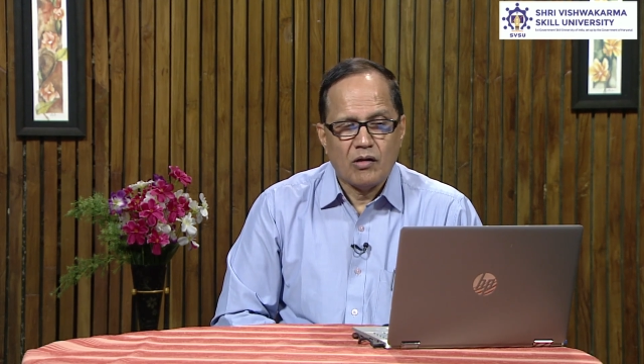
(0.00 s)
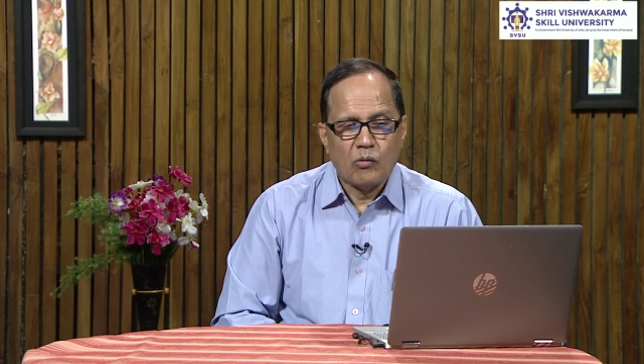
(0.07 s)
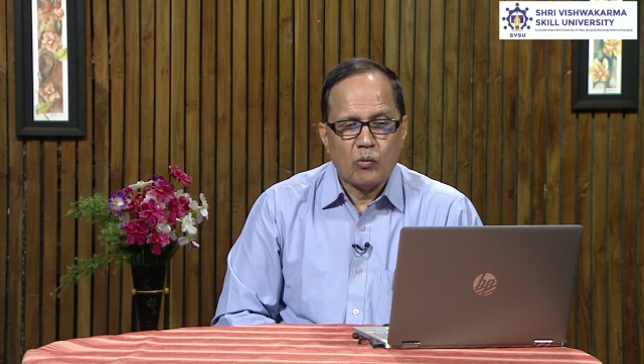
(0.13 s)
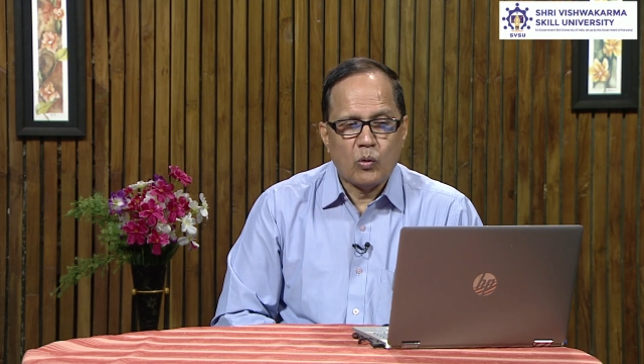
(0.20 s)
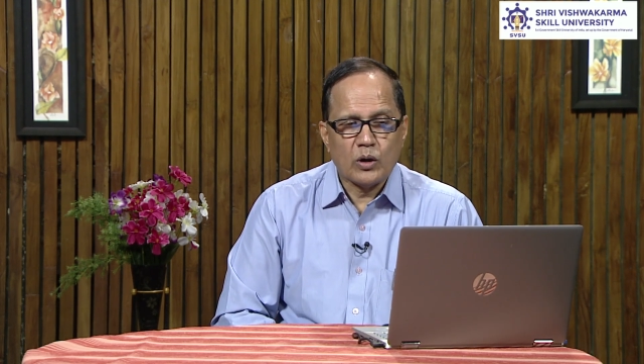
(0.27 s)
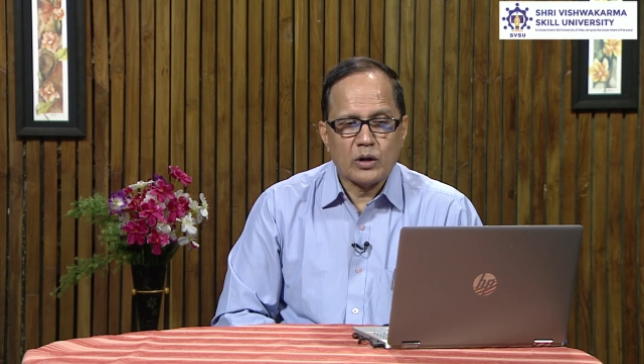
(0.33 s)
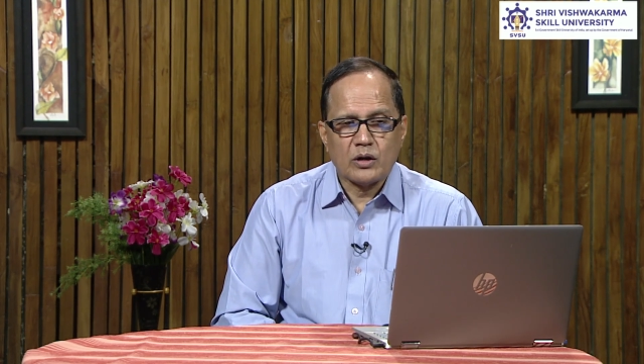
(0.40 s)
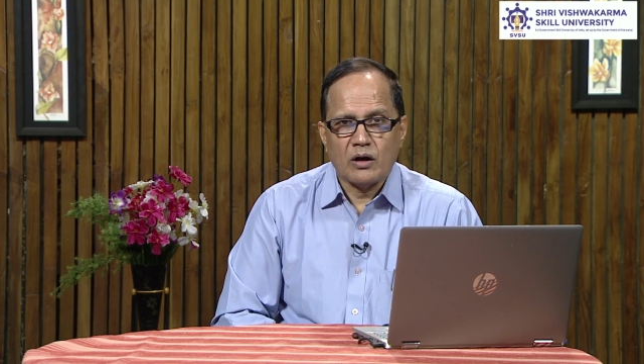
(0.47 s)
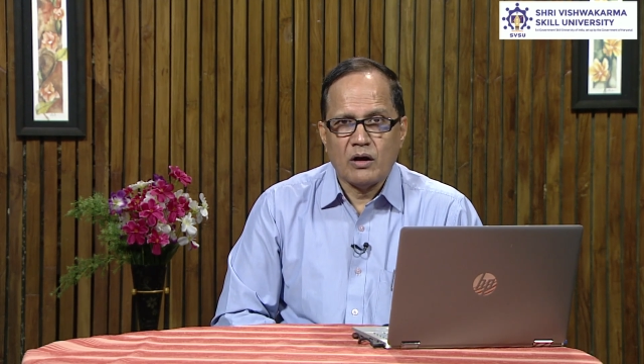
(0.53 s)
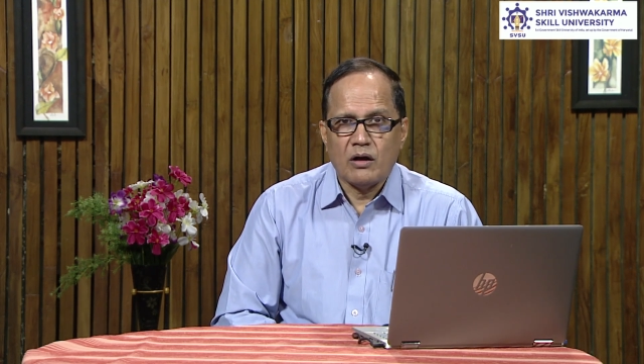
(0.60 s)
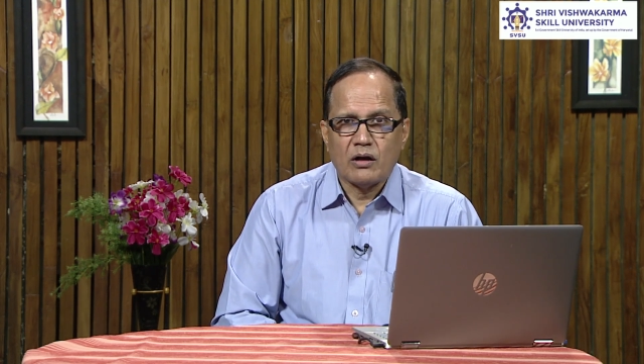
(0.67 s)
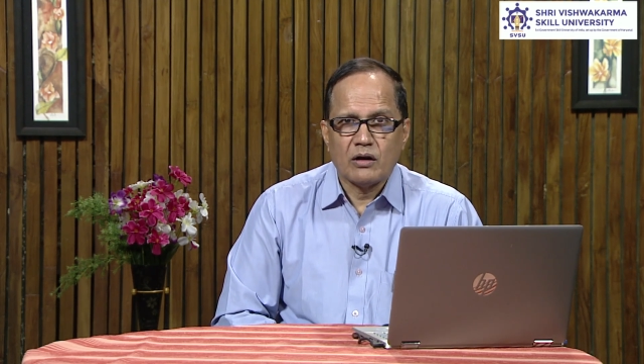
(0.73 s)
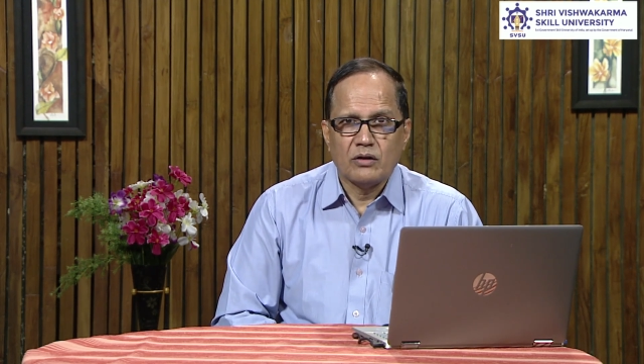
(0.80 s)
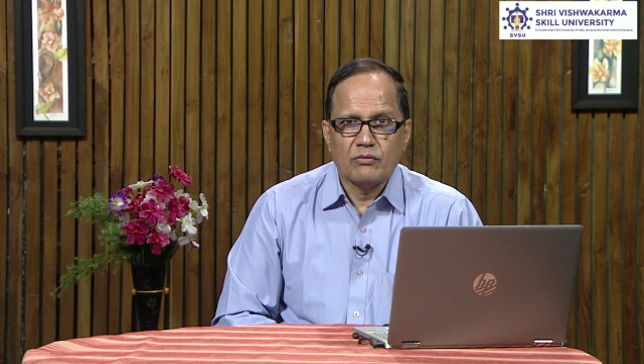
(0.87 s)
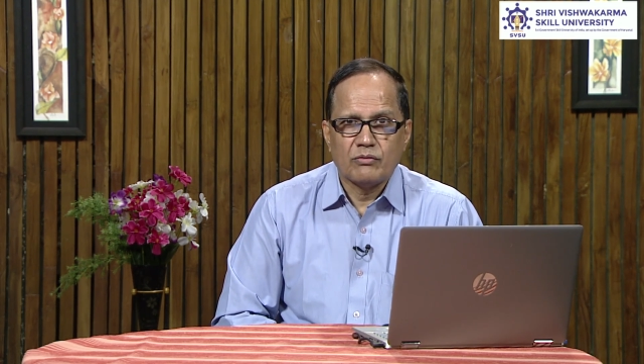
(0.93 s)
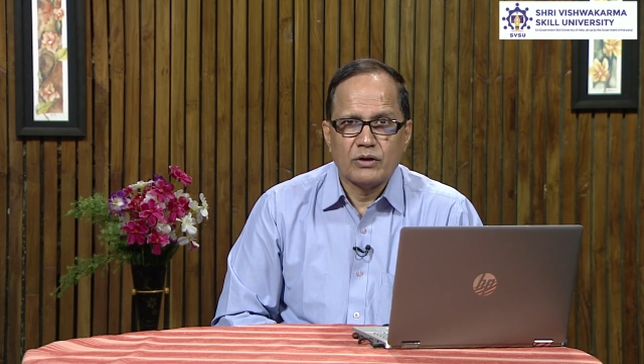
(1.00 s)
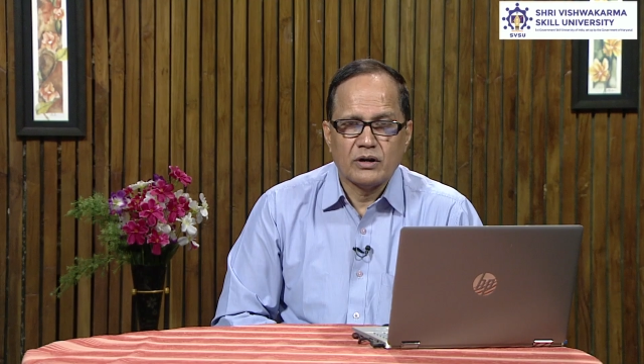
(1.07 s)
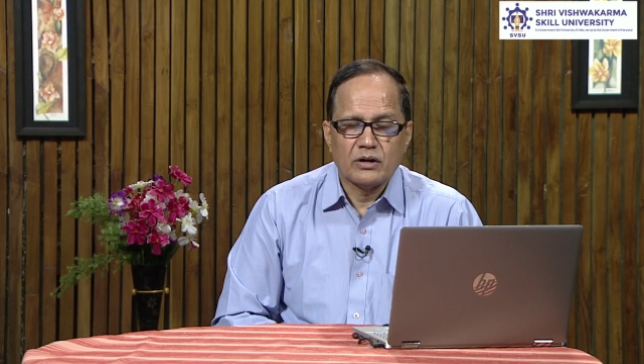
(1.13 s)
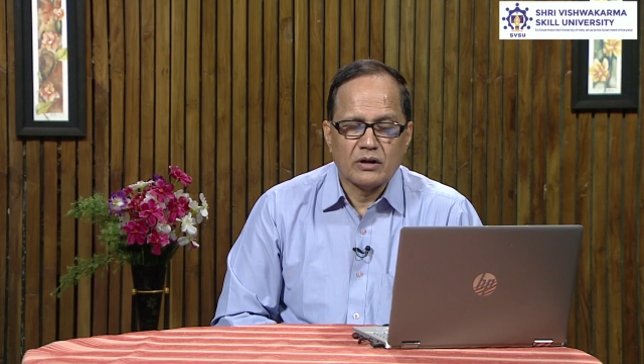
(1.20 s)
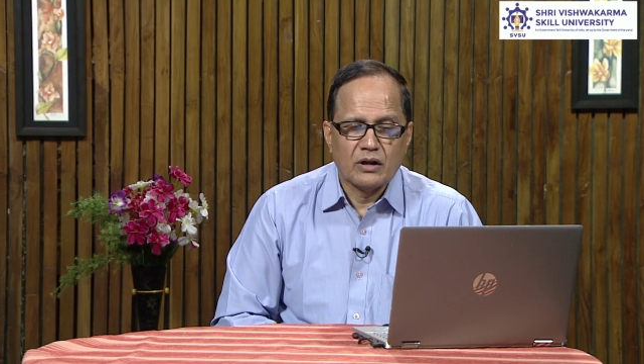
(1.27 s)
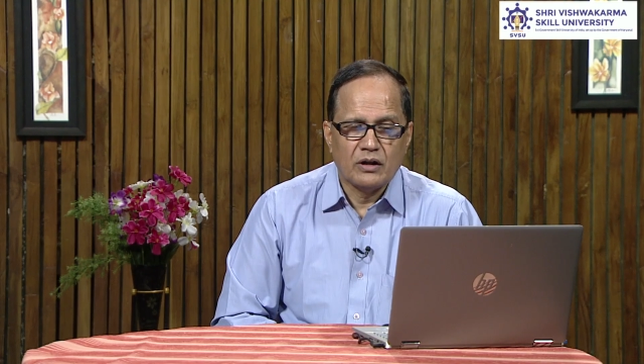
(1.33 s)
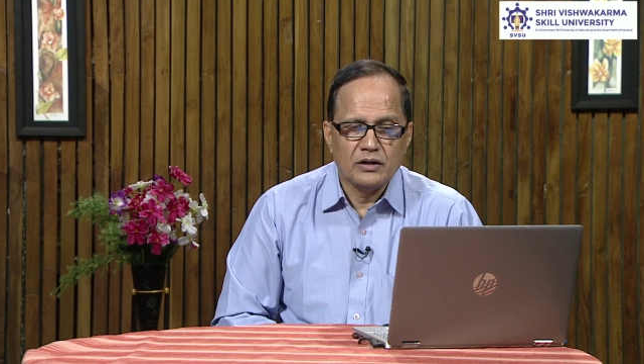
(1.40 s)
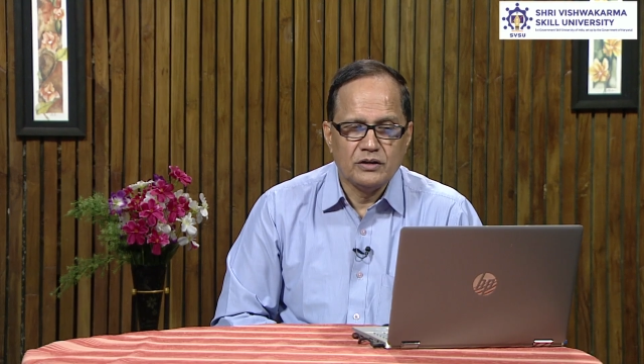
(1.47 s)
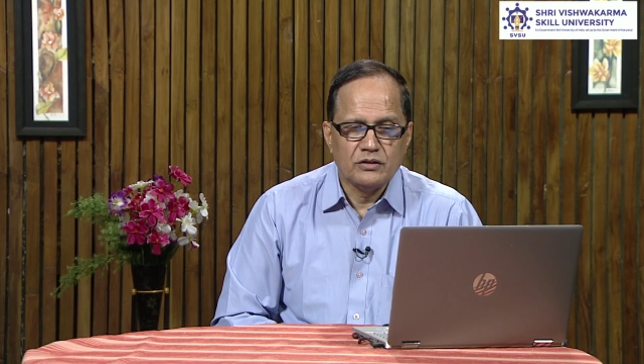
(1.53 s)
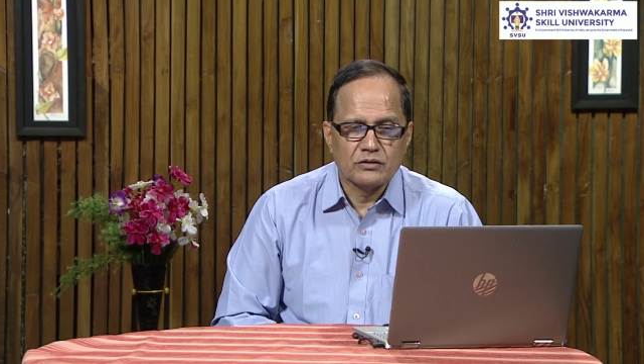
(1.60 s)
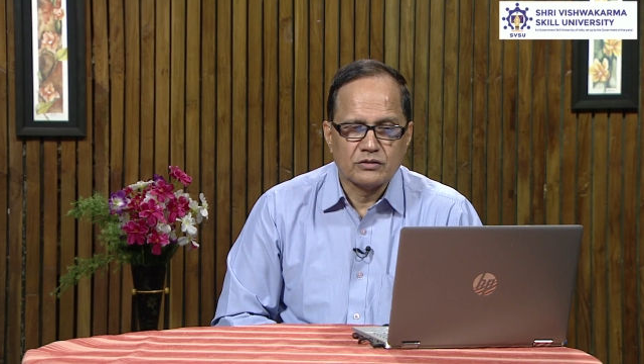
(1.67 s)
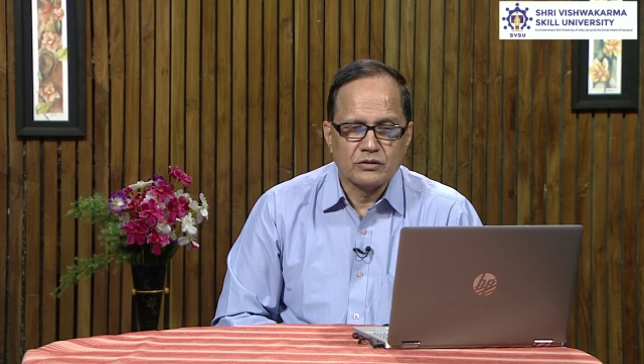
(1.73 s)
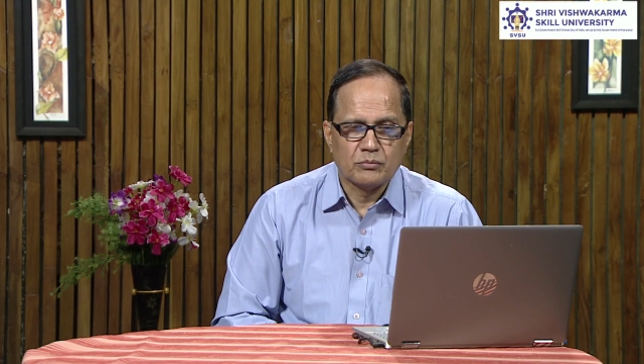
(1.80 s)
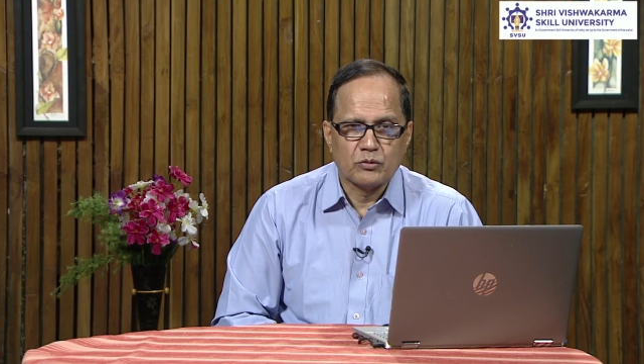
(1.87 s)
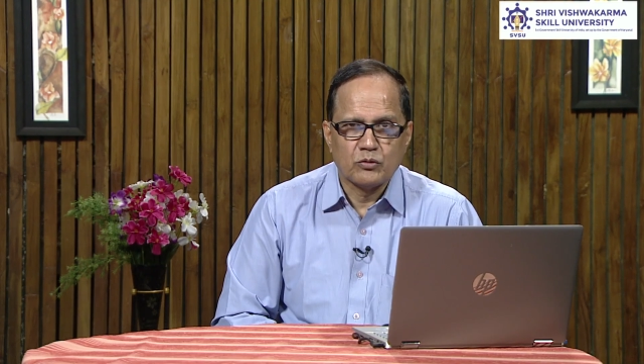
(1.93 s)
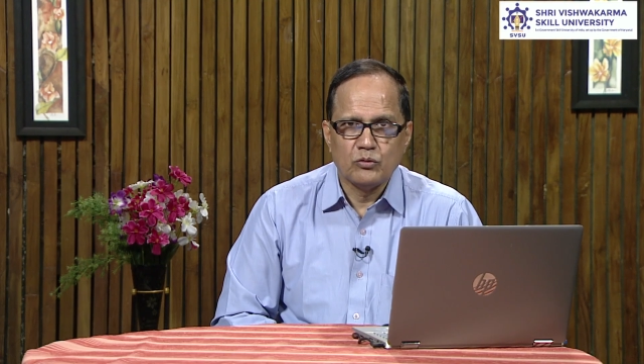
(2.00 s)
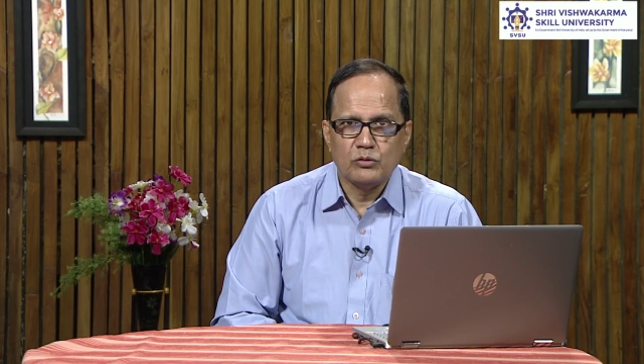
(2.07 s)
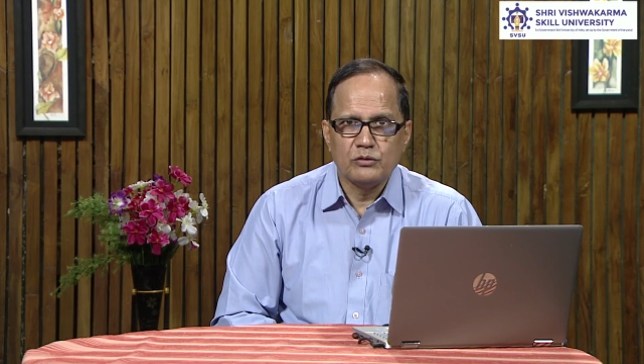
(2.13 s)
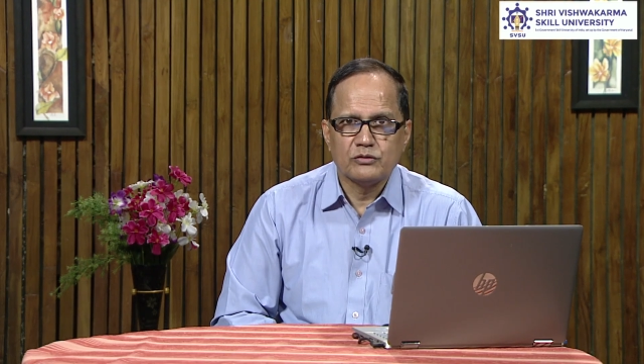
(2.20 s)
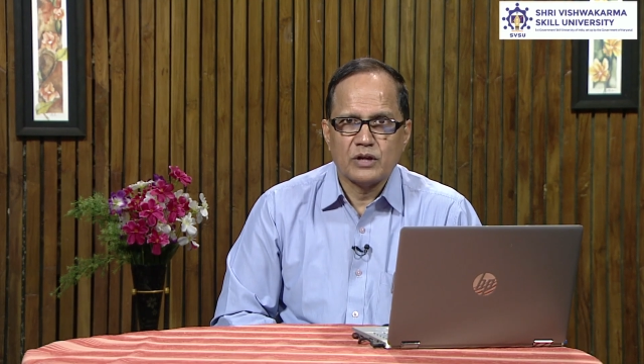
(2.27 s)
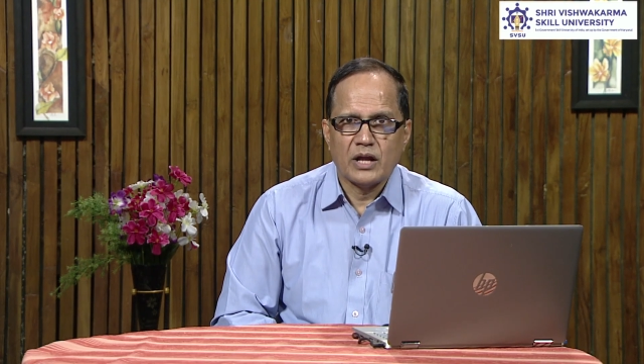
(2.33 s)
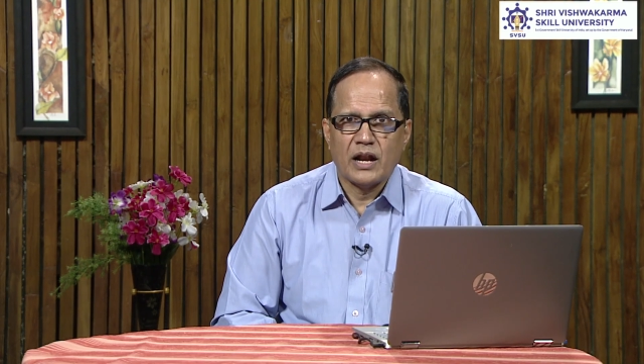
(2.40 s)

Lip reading: what are different leadership roles,